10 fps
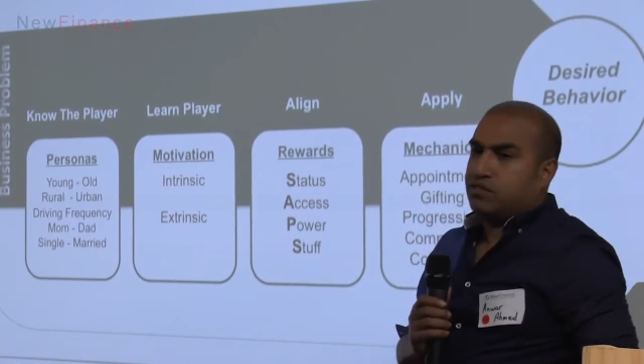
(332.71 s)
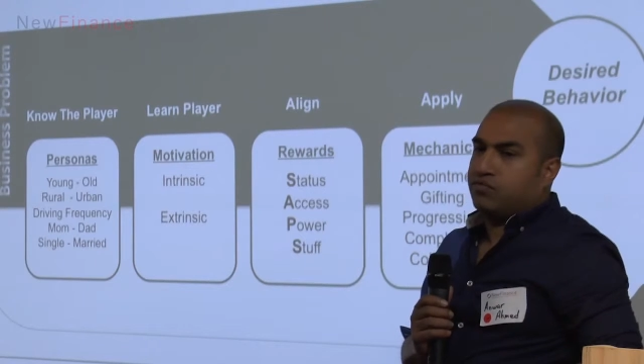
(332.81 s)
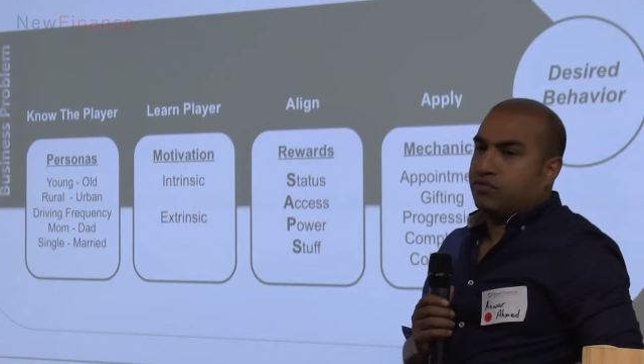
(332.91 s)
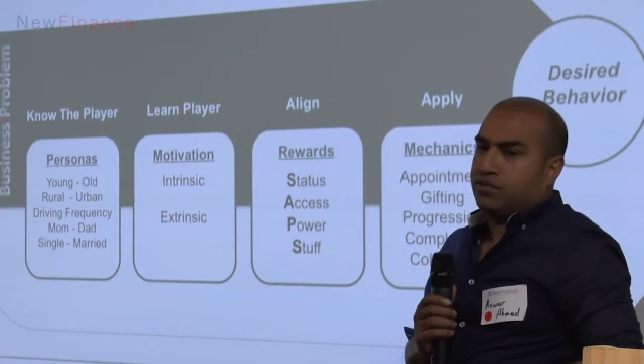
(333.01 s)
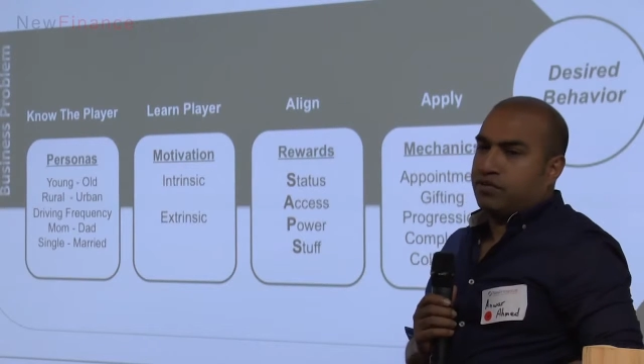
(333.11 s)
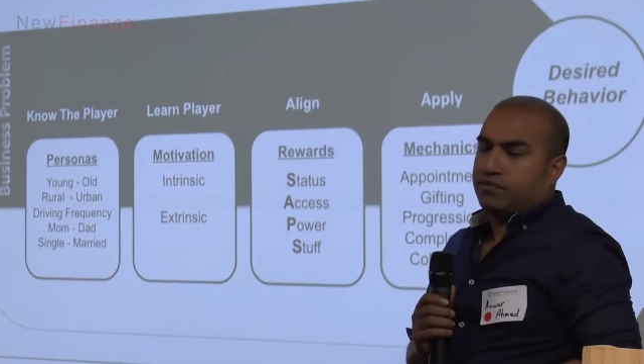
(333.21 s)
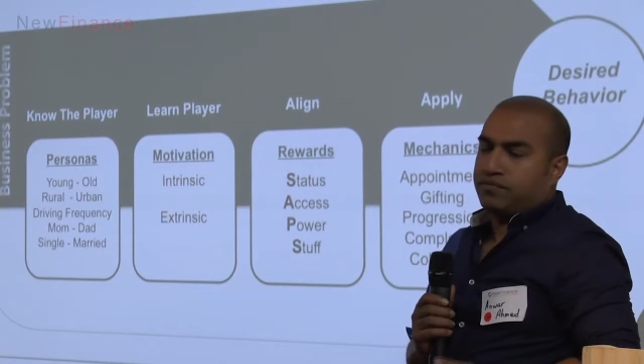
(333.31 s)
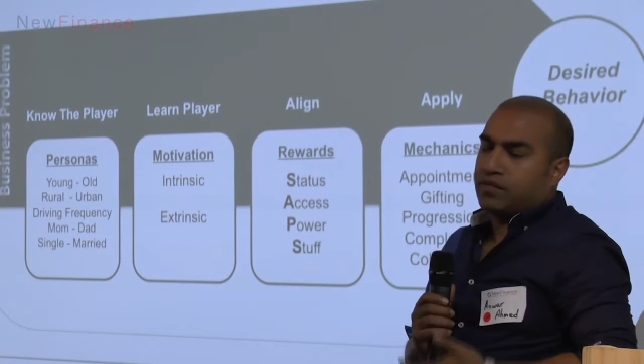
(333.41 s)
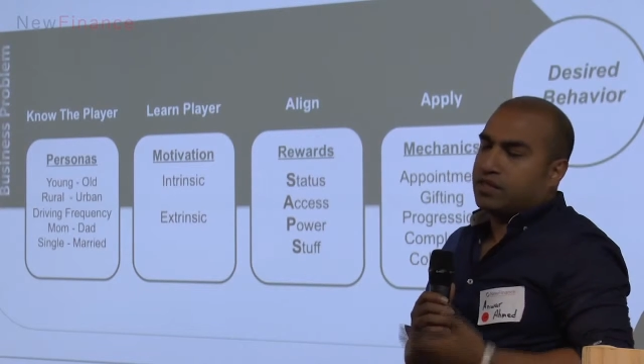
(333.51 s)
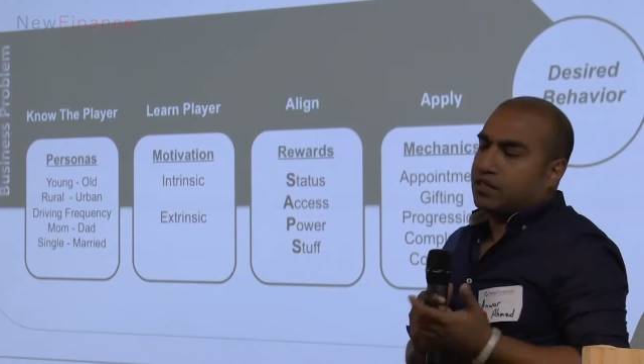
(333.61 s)
a silver,
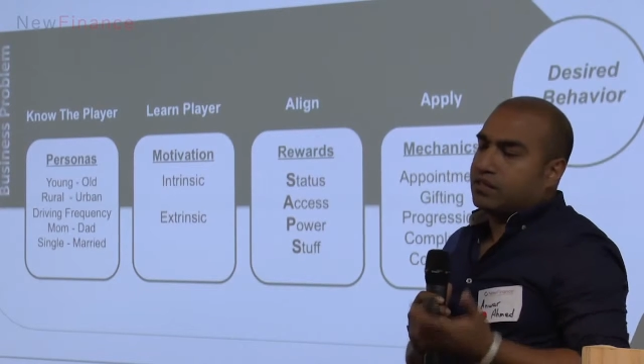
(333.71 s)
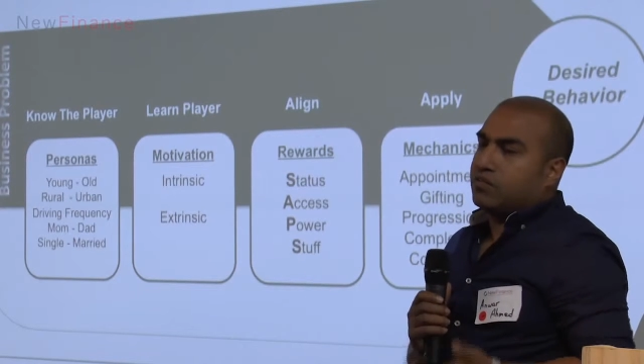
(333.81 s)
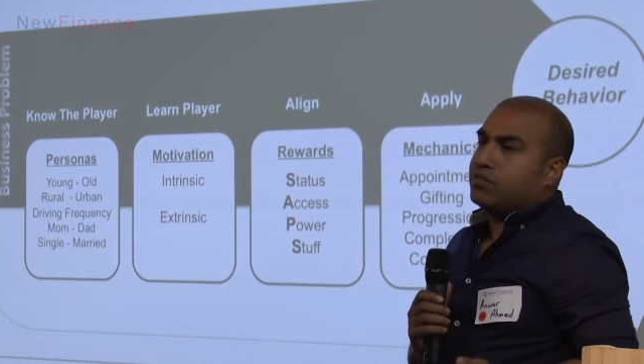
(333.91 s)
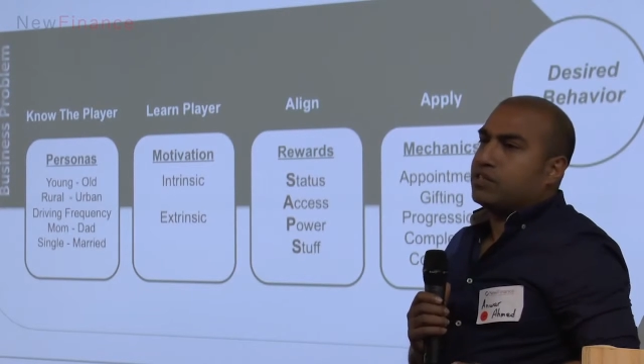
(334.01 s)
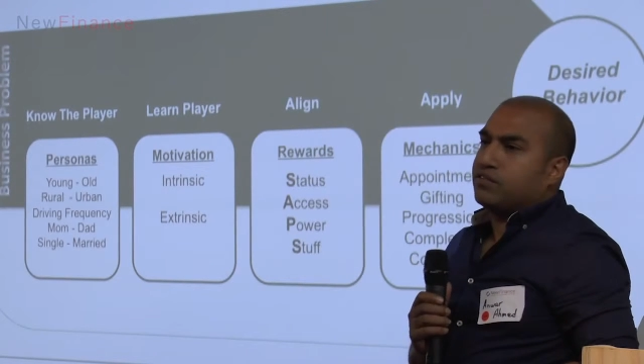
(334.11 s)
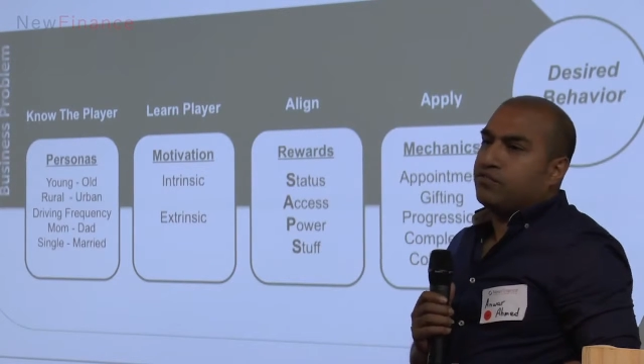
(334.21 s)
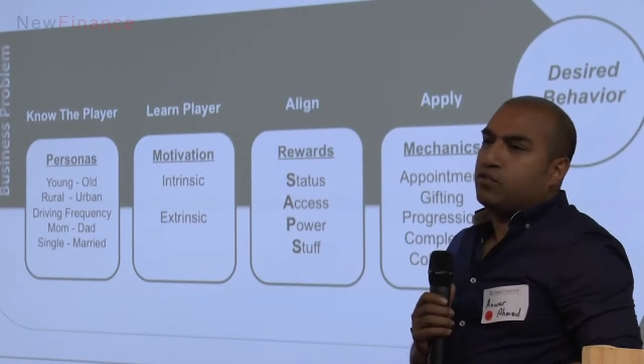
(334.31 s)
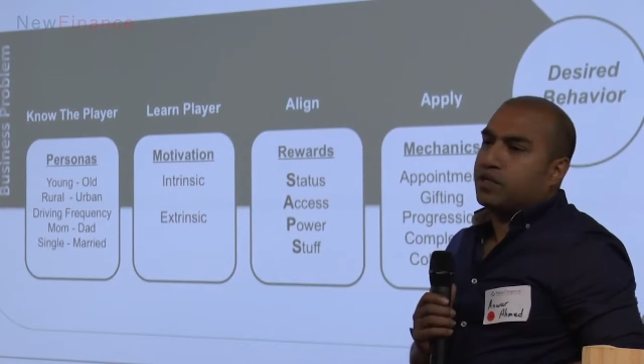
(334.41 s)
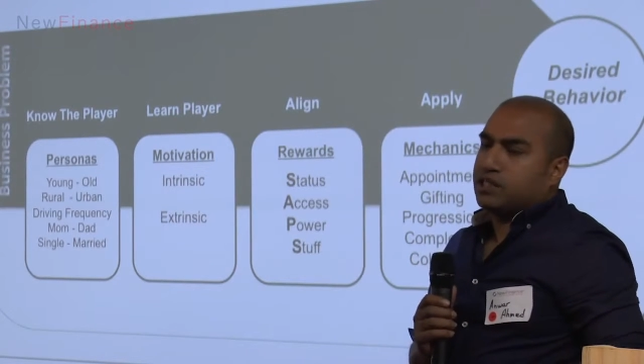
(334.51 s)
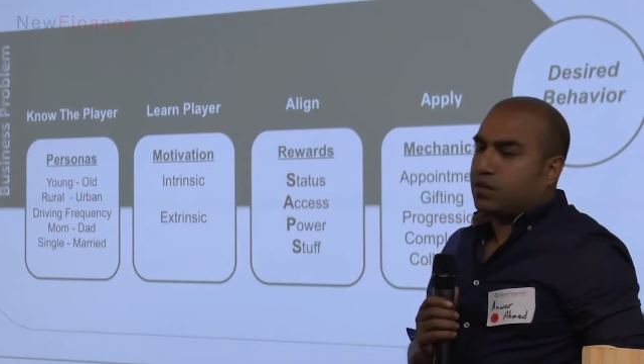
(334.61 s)
th there isn't
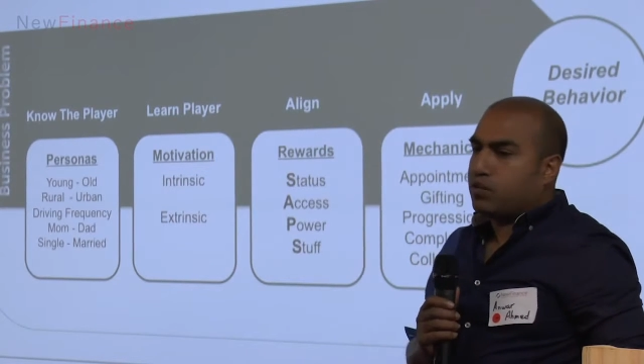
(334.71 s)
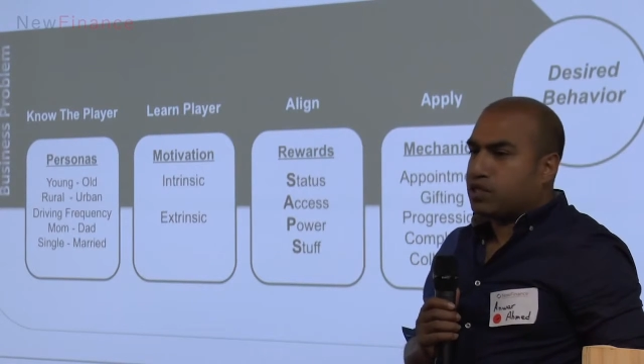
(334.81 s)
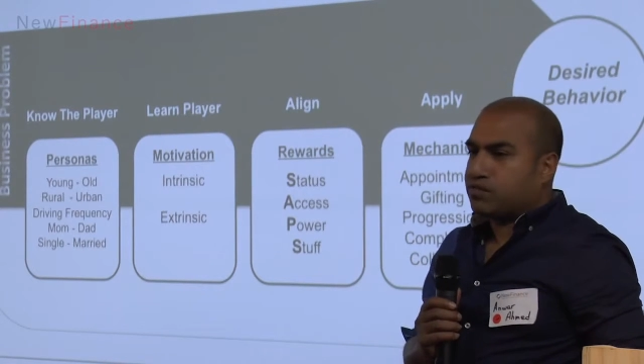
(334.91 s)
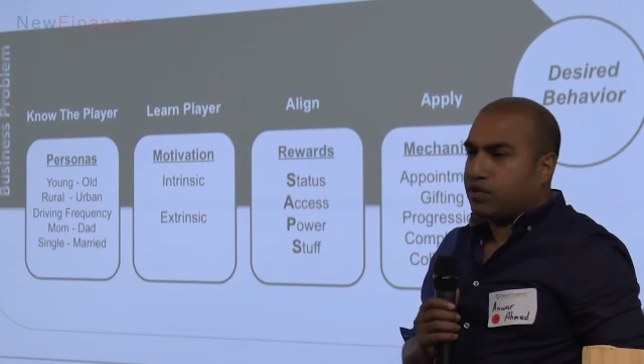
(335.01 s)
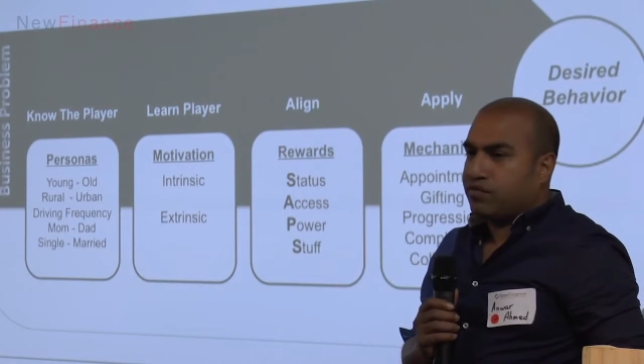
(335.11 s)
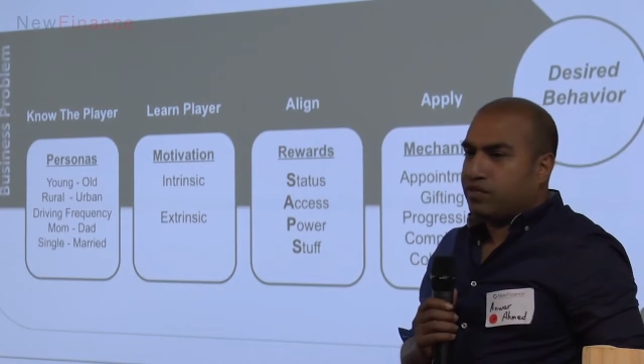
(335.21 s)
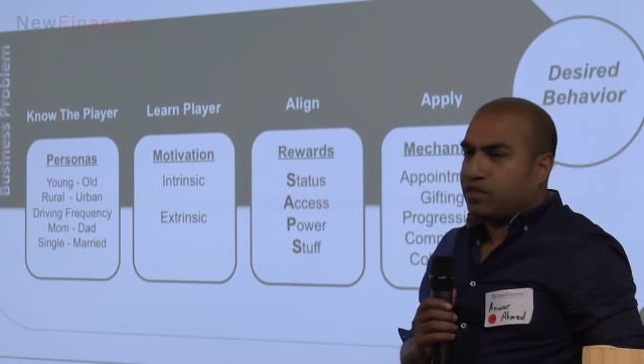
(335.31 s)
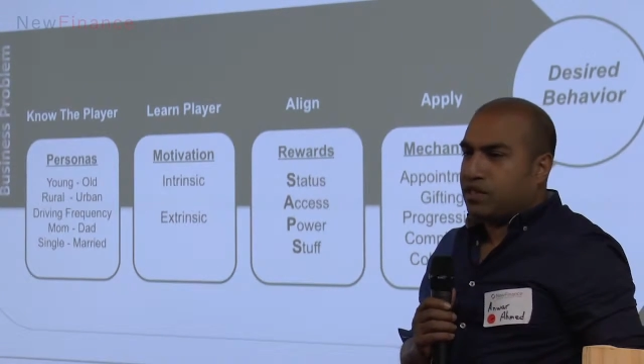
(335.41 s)
a formula that works for